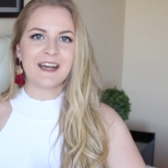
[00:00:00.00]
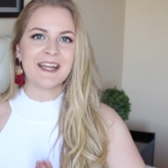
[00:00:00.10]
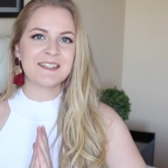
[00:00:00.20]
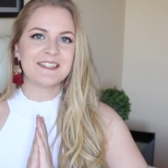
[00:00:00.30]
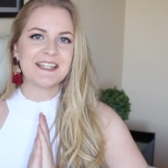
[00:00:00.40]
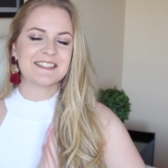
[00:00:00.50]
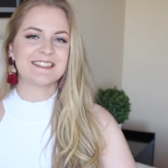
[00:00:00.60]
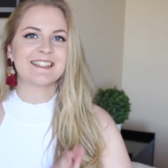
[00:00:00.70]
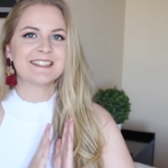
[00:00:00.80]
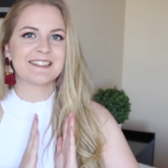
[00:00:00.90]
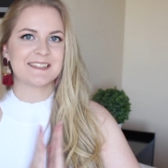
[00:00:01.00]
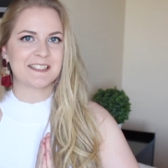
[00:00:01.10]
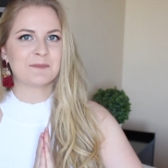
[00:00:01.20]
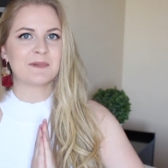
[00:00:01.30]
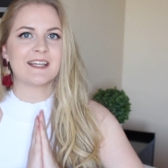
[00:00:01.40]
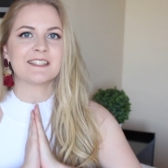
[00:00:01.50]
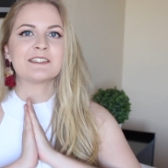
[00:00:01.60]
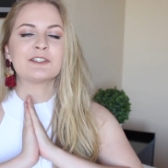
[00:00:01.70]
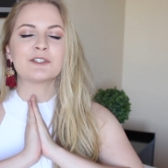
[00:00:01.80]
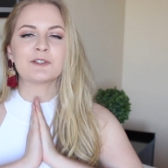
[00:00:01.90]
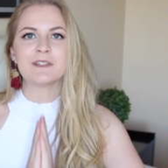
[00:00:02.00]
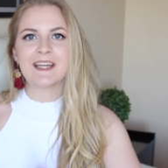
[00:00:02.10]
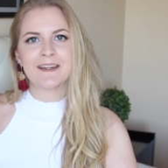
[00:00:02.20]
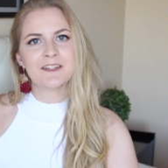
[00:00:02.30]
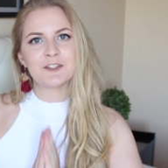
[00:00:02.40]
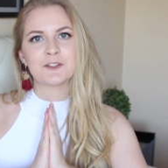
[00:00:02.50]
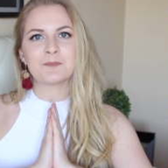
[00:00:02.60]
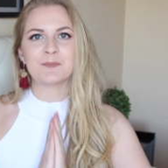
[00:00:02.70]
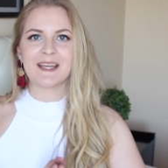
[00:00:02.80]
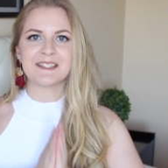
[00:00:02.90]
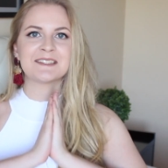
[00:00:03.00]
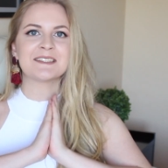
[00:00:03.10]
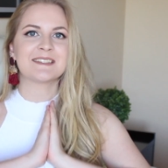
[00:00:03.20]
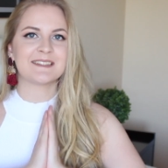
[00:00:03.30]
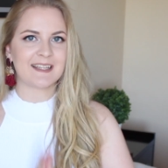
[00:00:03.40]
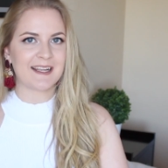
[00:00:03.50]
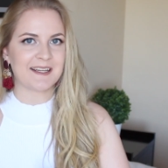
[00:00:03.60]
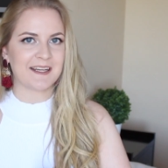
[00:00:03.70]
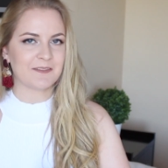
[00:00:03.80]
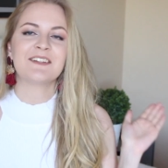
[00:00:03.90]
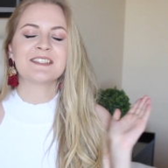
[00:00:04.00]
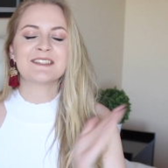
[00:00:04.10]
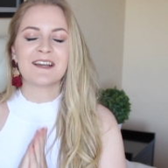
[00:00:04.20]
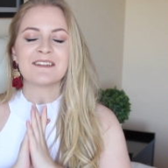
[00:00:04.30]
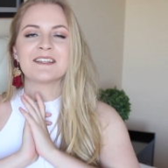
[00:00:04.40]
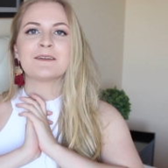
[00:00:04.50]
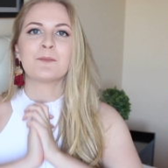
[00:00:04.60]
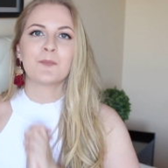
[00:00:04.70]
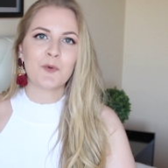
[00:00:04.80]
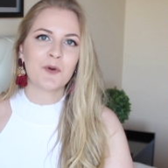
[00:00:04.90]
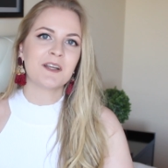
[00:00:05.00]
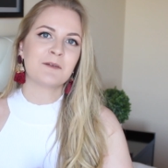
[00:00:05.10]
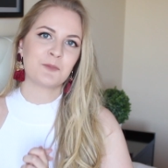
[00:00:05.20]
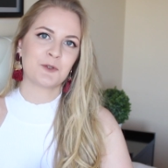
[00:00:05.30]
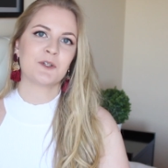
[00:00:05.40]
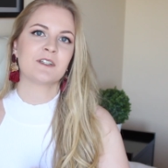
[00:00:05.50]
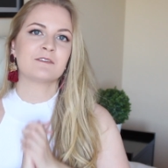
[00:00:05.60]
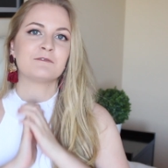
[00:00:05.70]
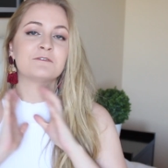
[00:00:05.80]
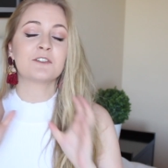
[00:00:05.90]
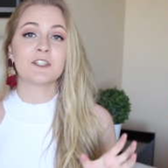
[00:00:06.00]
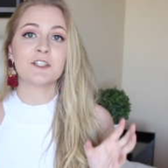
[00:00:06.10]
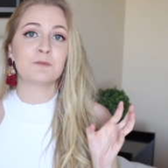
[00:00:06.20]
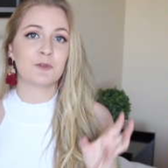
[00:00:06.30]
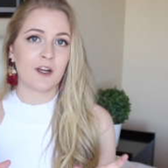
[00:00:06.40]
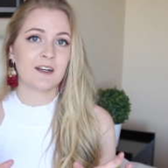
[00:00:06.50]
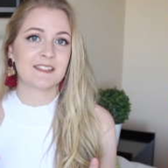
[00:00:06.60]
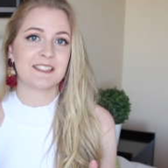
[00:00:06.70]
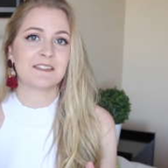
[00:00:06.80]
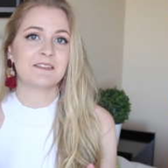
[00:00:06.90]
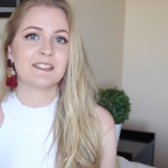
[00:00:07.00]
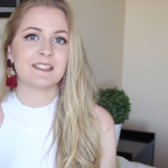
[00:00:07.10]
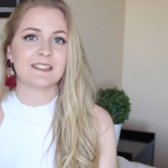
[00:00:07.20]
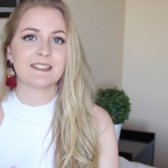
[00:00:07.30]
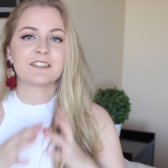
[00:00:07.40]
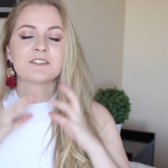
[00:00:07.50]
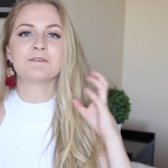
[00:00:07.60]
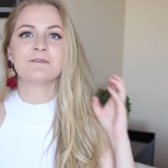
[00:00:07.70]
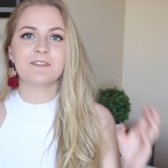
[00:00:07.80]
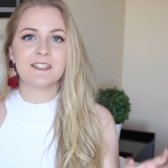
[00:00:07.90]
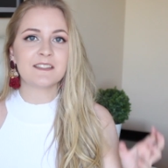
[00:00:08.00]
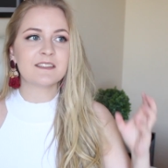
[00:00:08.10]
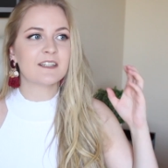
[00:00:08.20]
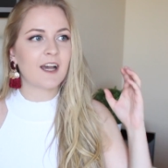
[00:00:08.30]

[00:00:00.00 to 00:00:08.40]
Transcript: final and sixth tip is to create your best setting. There's nothing more important for your productivity than to feel